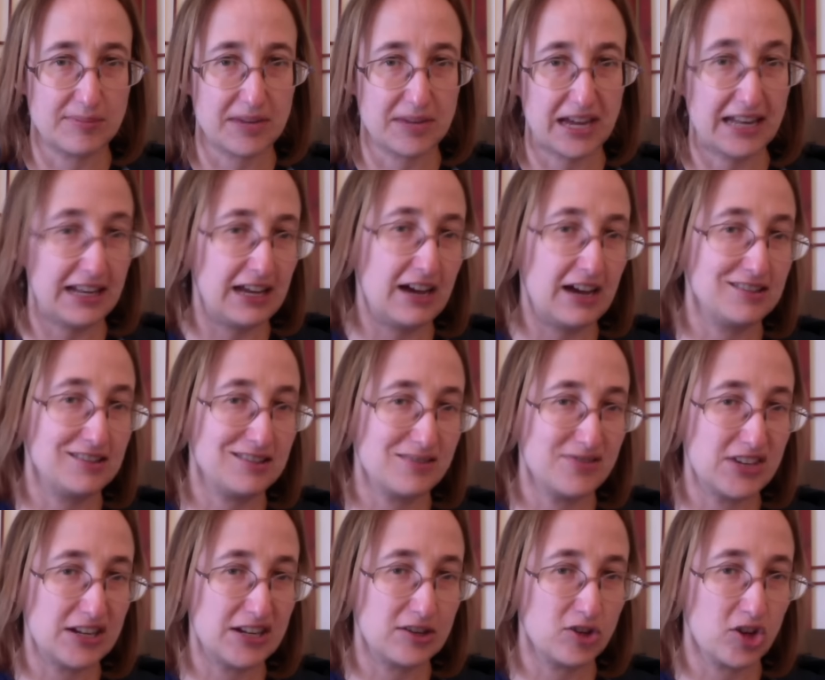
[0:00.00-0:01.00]
any kinds of
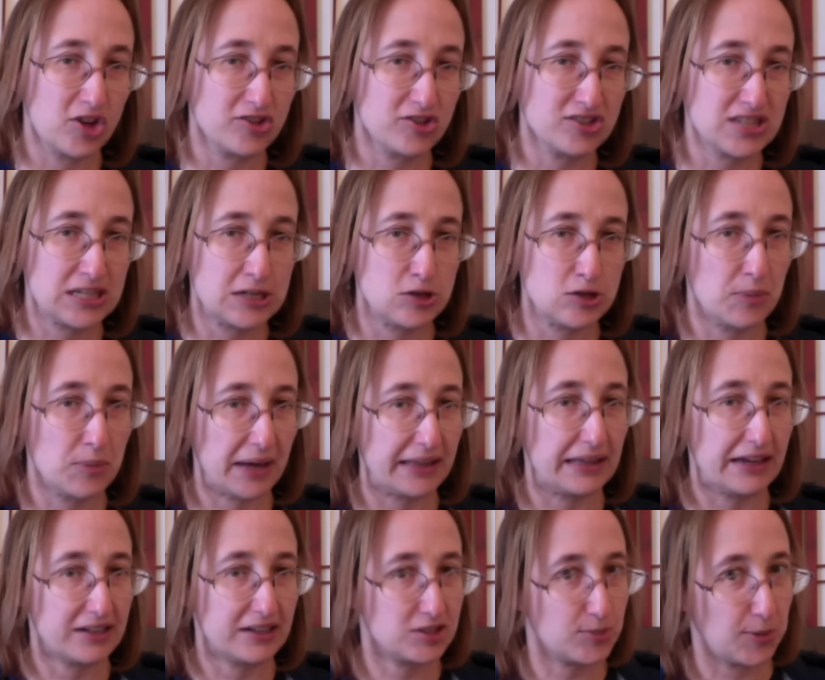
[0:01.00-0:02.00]
knit alongs that you might
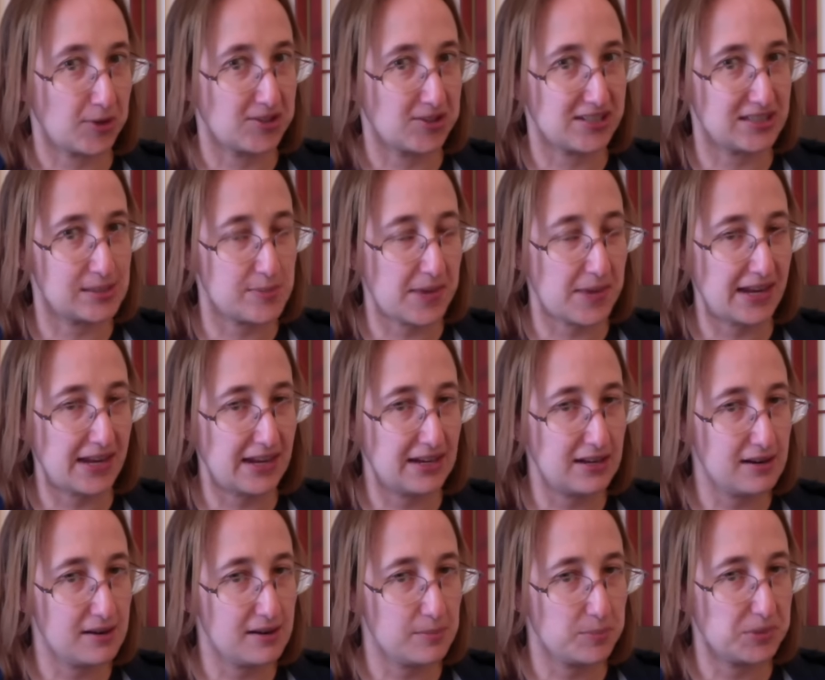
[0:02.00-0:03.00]
like to participate
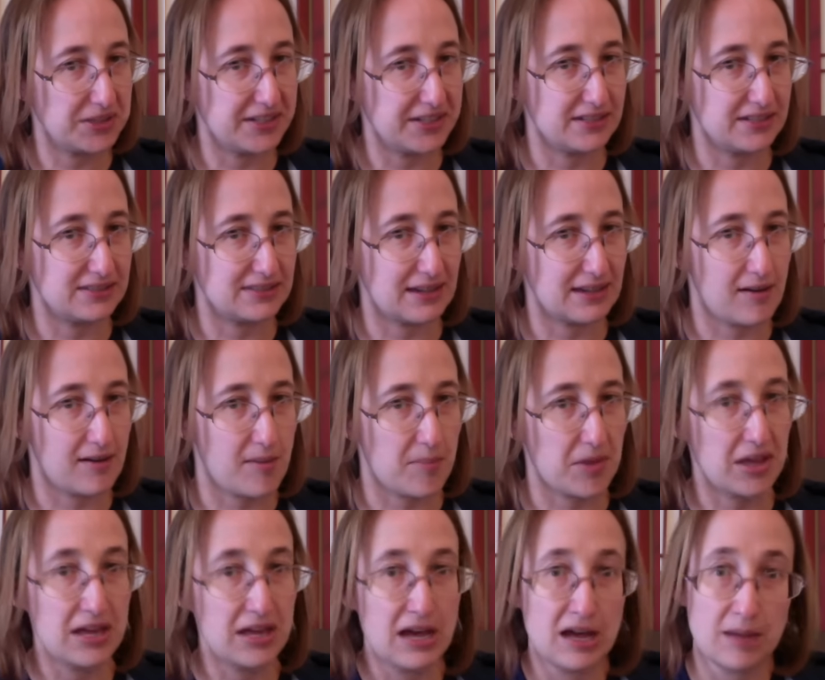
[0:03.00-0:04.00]
in, please
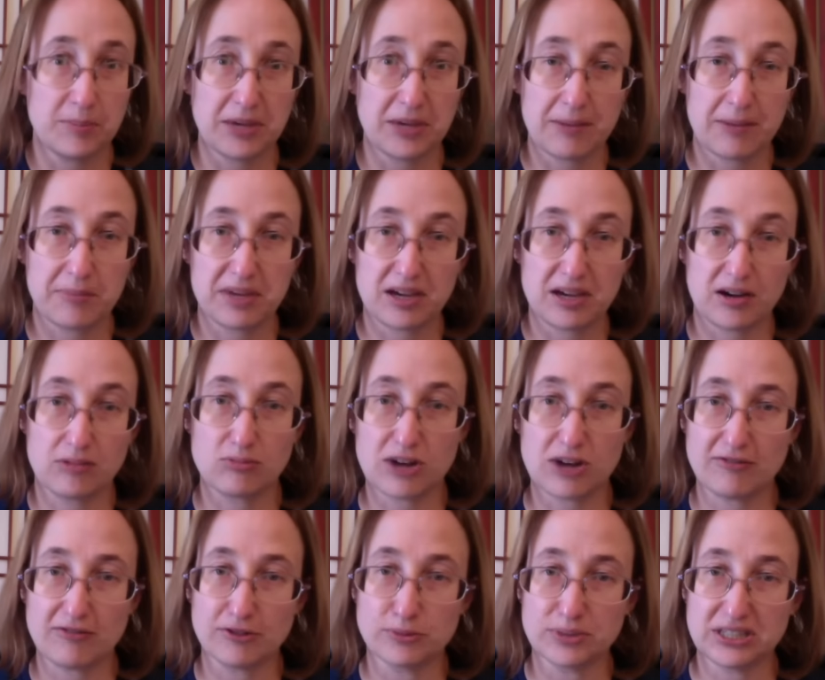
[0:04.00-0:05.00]
PM me on
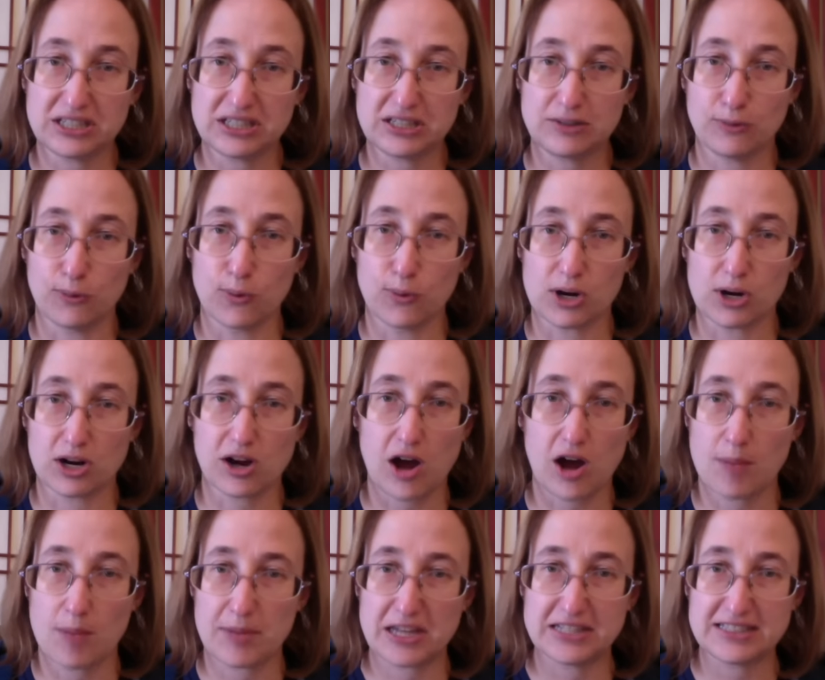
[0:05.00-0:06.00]
Ravelry or
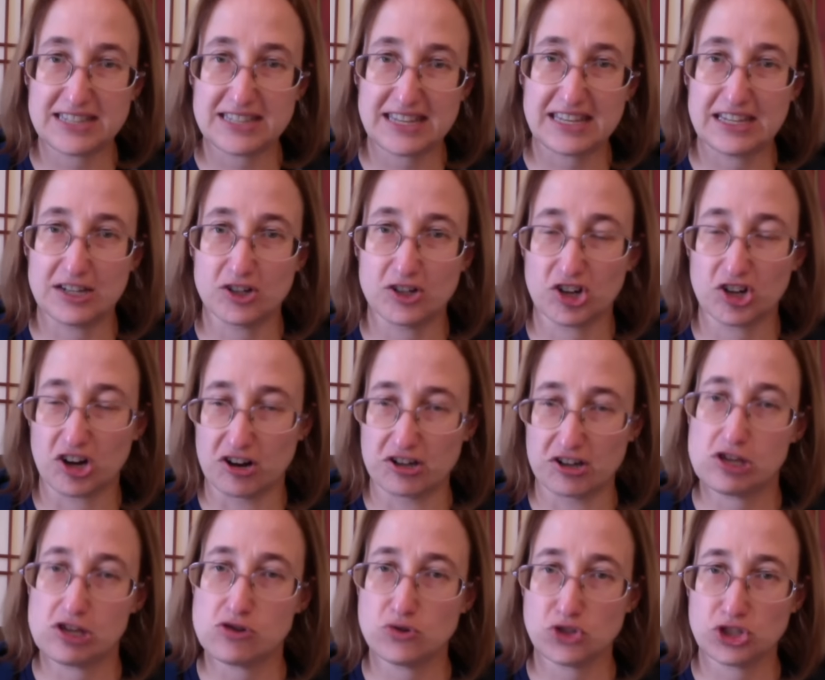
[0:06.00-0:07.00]
comment here on
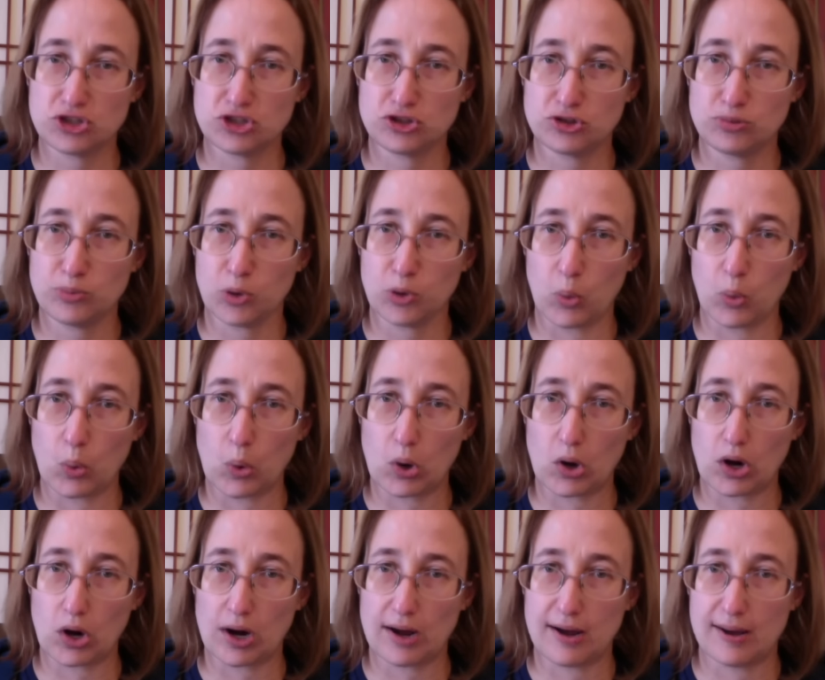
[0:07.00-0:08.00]
YouTube
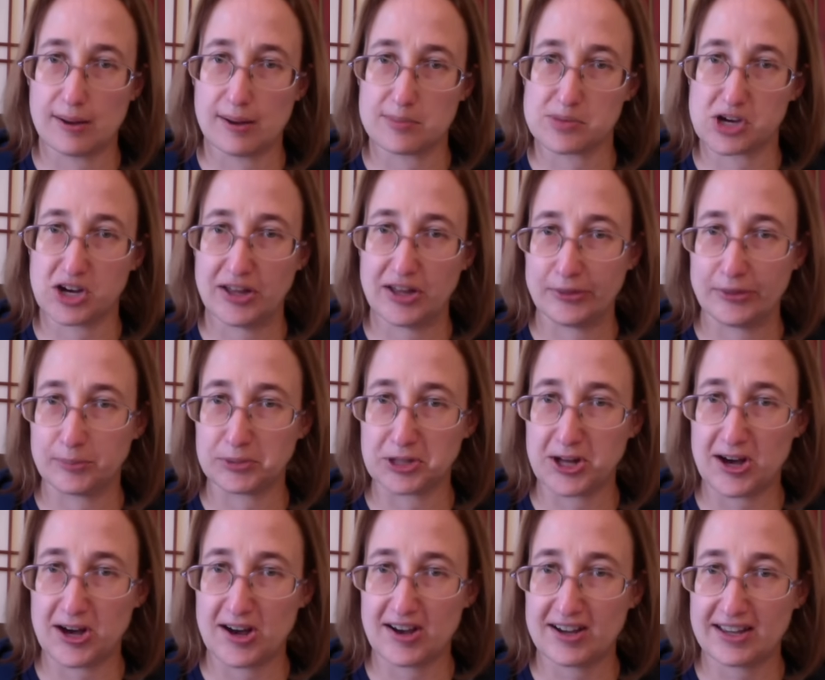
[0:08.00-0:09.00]
or on the
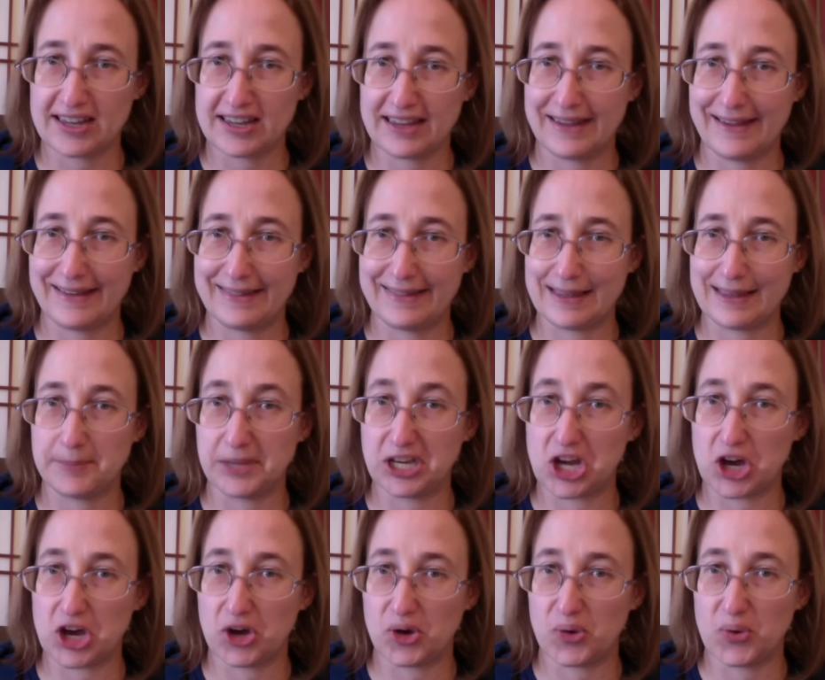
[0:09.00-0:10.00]
blog and let me
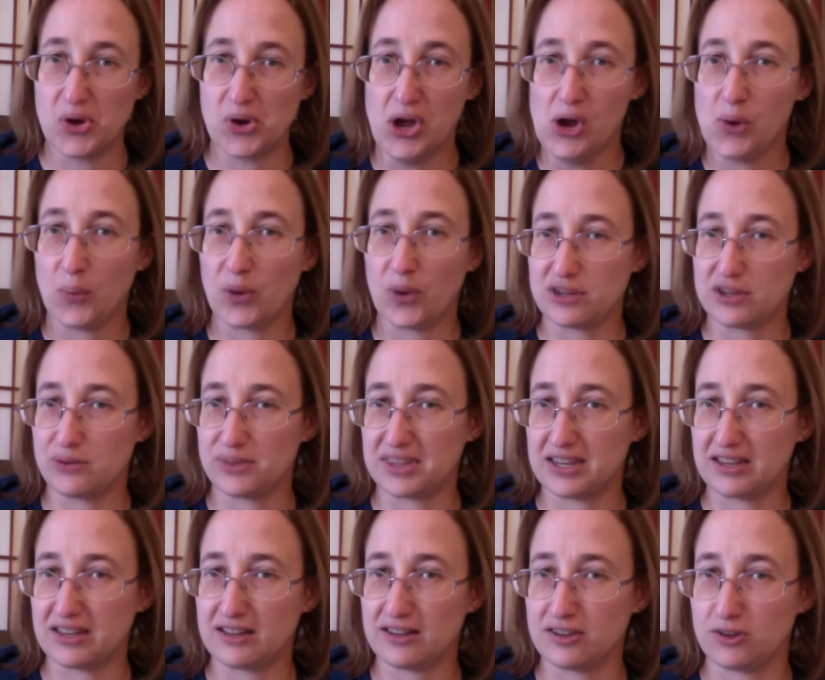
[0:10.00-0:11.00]
know what you
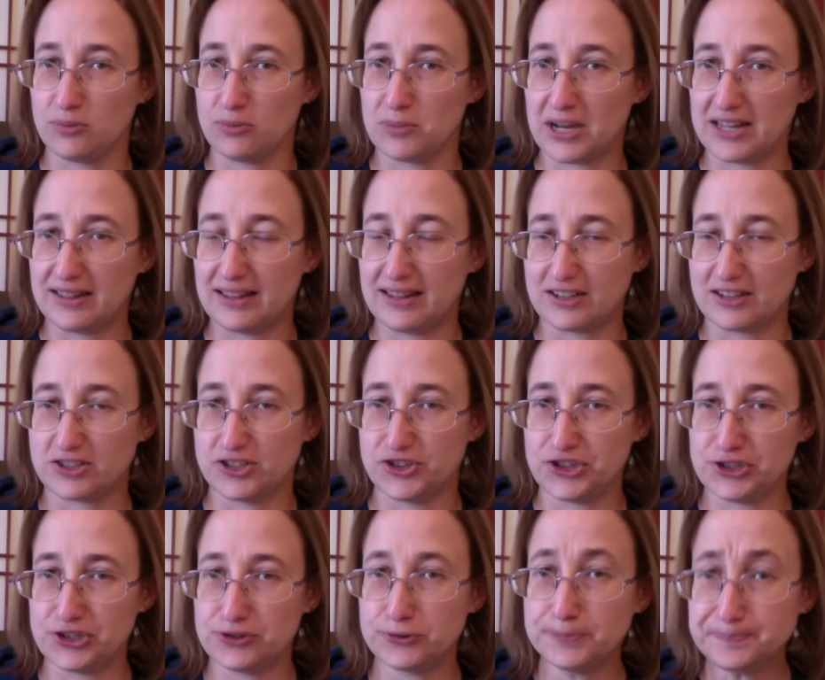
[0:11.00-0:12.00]
think you might like to
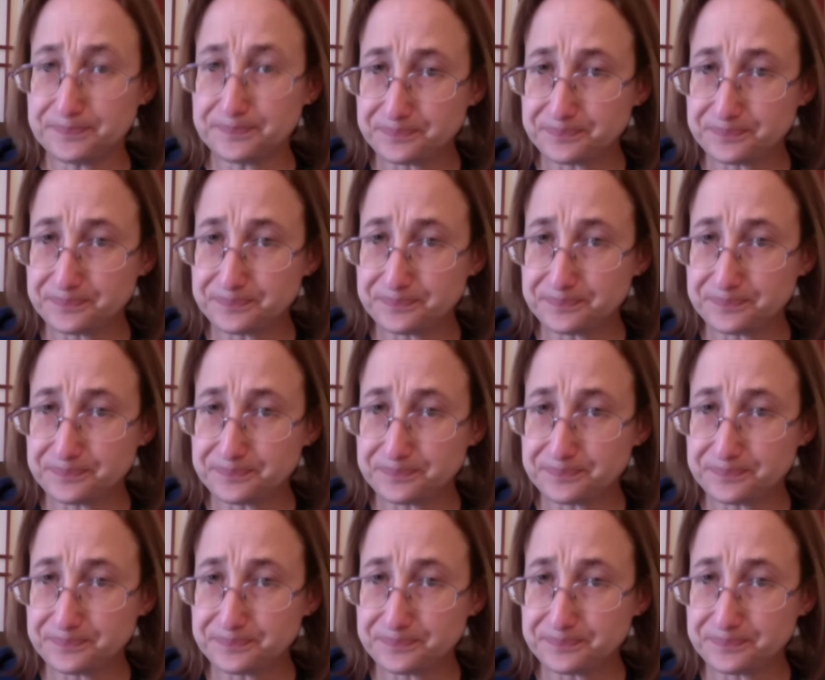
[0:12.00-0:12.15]
do.